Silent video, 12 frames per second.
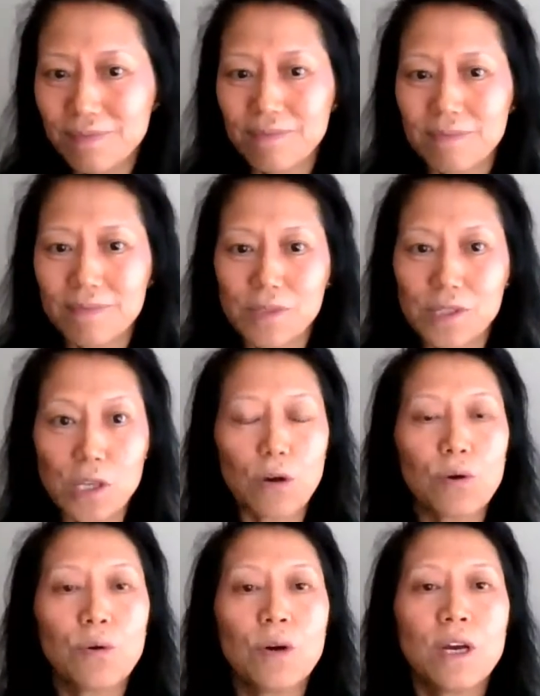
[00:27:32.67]

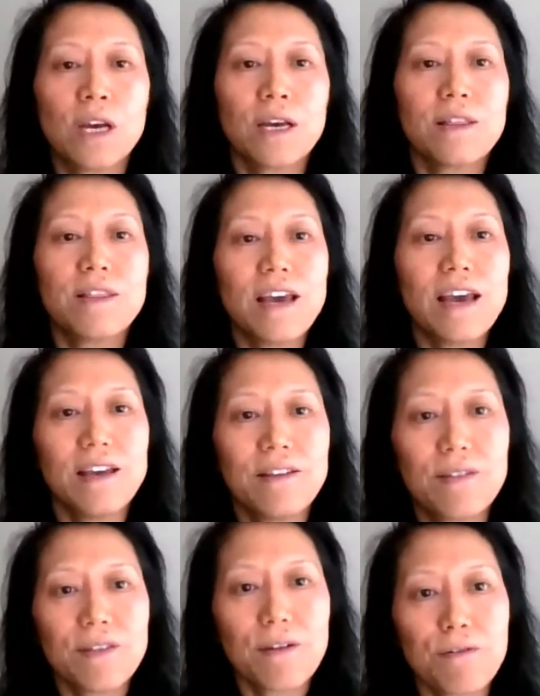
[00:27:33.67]
So
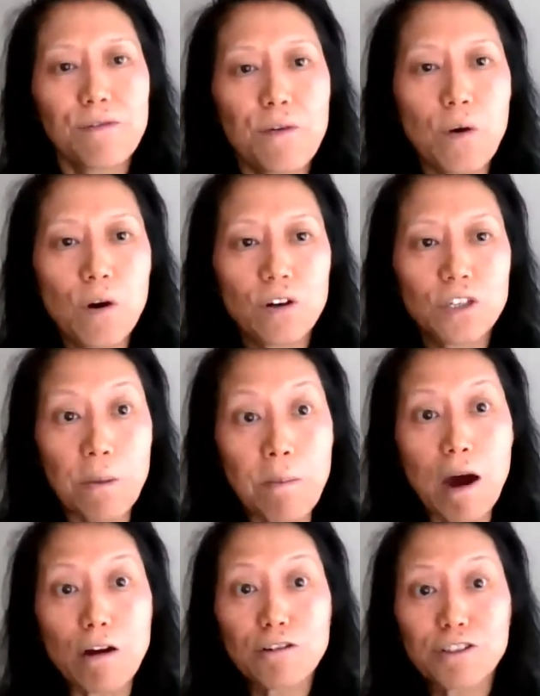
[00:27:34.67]
then for
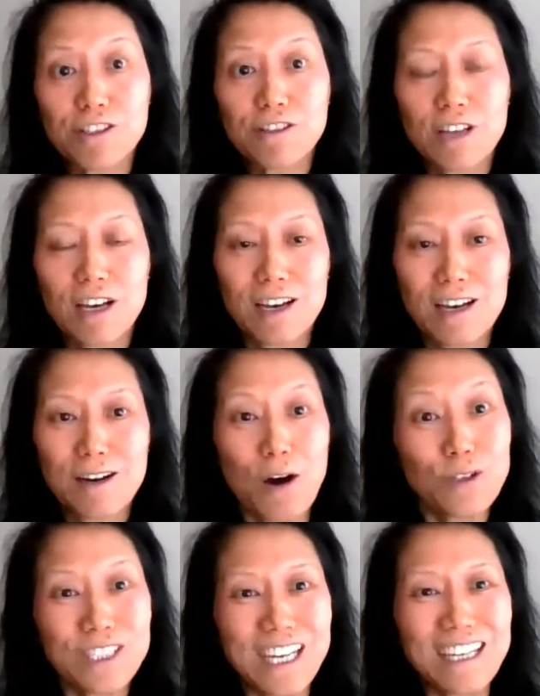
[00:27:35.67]
tomorrow's
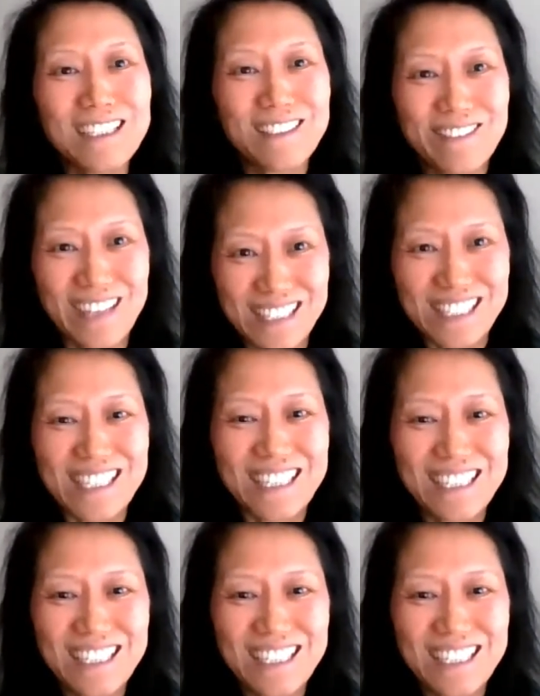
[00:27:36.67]
whole day event,